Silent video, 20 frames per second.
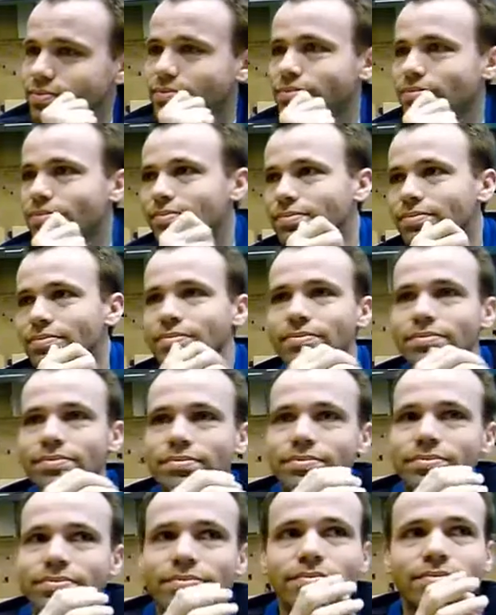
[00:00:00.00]

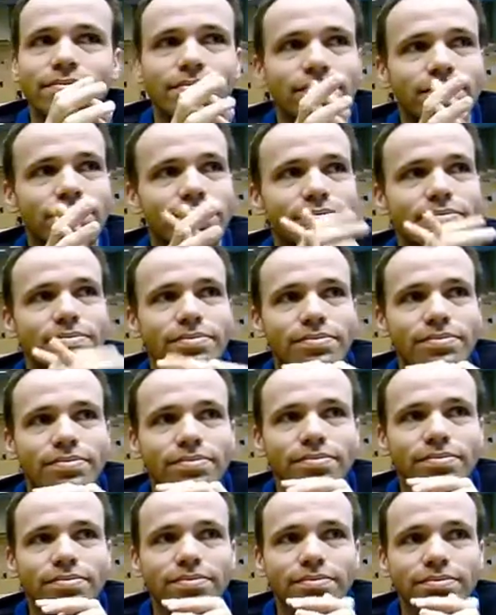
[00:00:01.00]

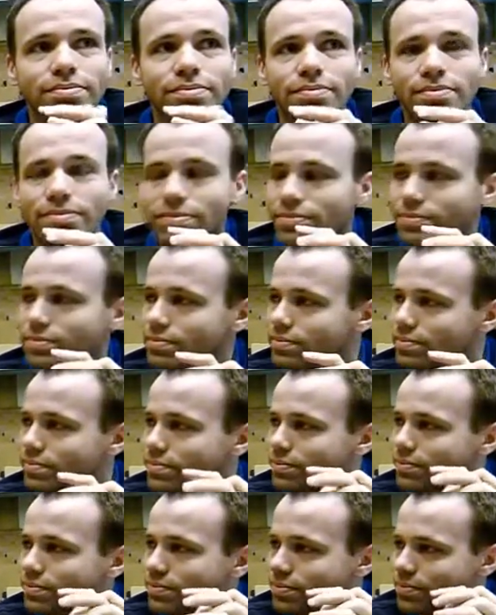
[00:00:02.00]

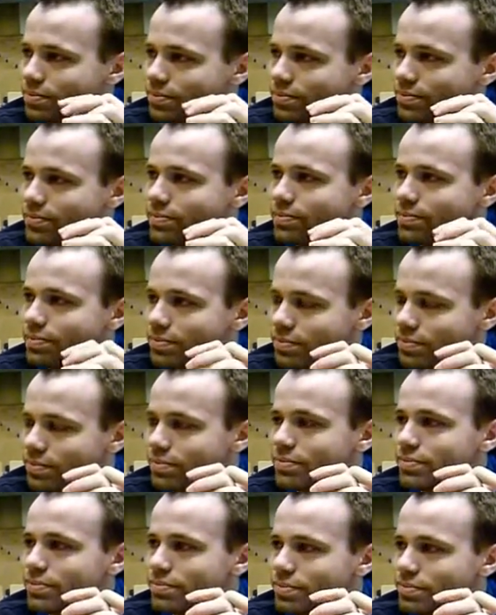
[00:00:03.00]

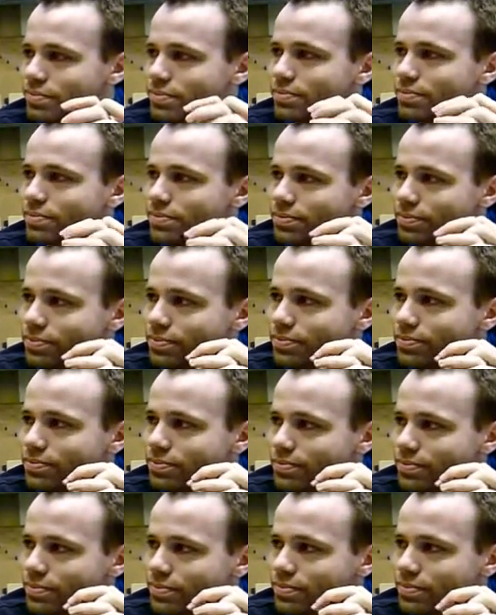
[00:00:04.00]

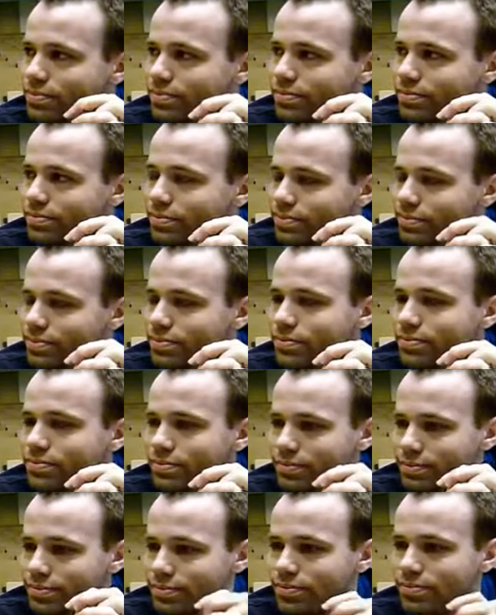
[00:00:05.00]

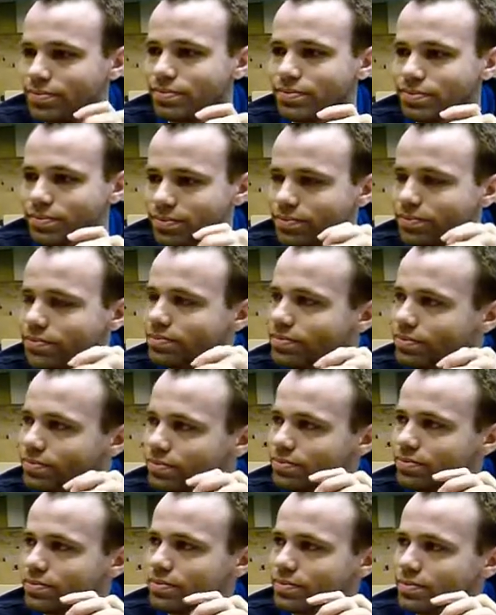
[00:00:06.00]

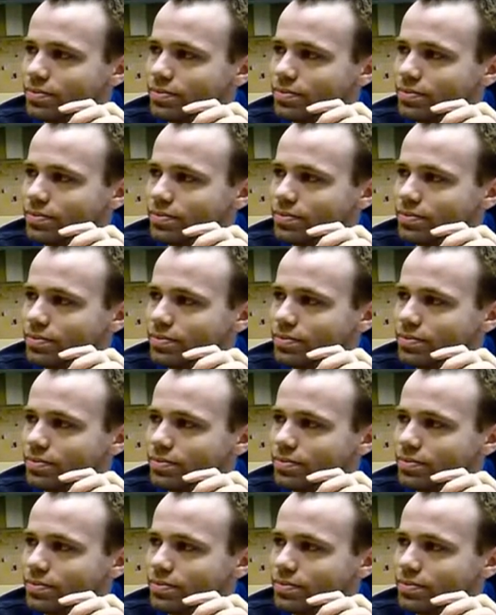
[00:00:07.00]
(silent)